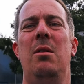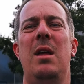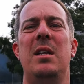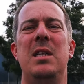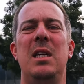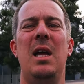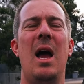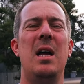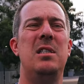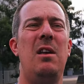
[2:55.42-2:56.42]
that's the
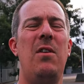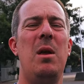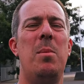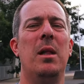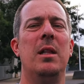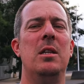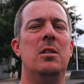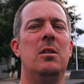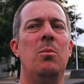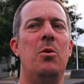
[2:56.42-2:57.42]
ITV
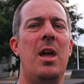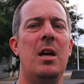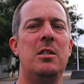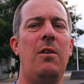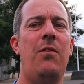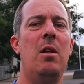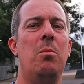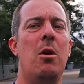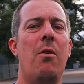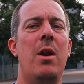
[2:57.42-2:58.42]
buildings where they actually
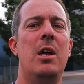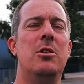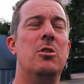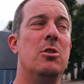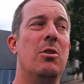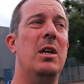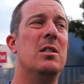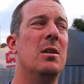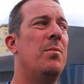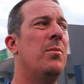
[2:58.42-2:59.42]
film Coronation Street.